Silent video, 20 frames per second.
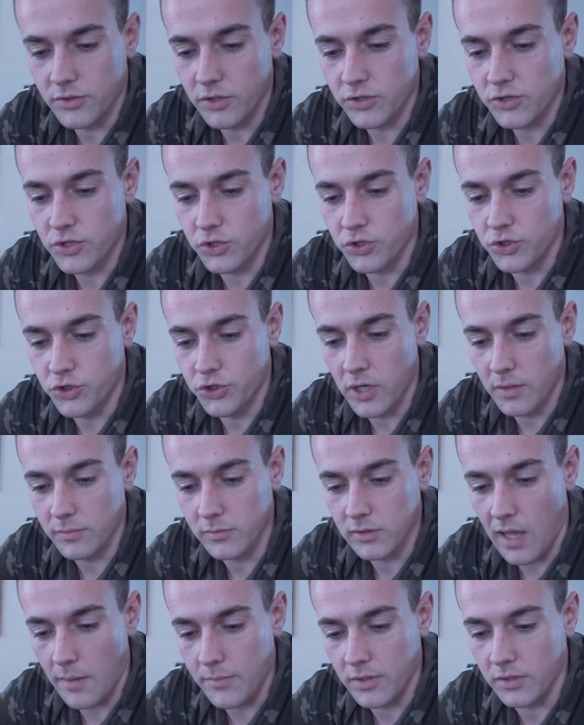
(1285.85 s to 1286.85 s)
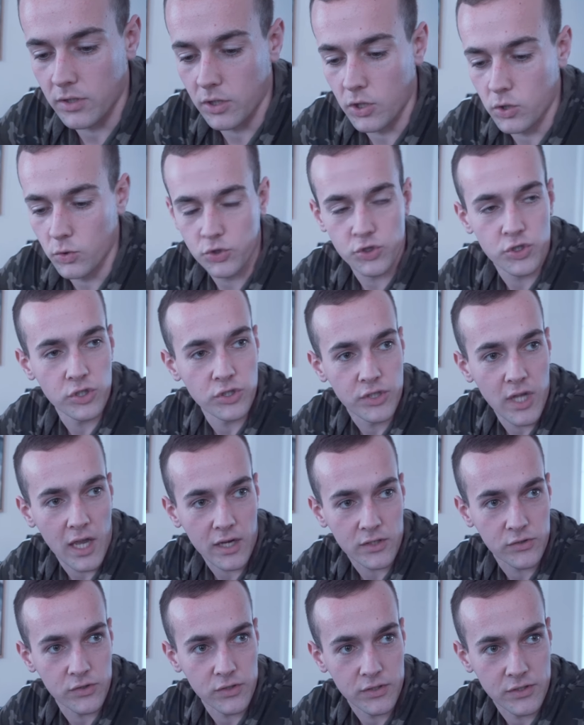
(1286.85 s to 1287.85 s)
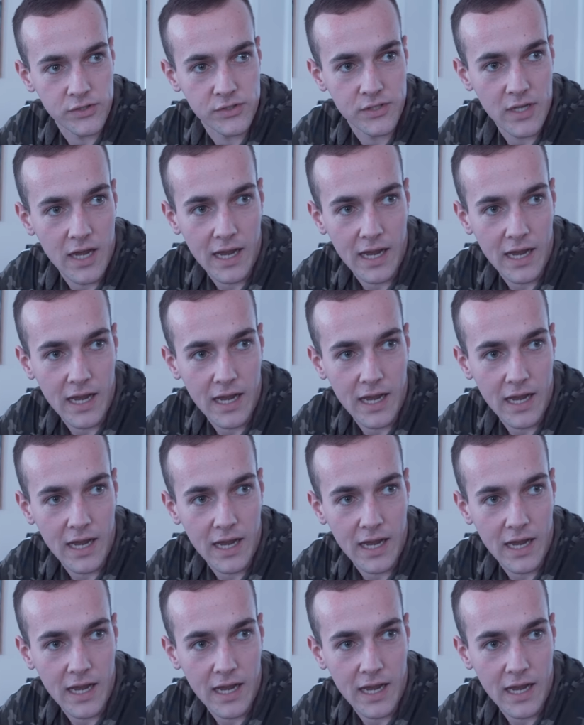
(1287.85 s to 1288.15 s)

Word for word: this is Jim Lemon, Houston, Texas.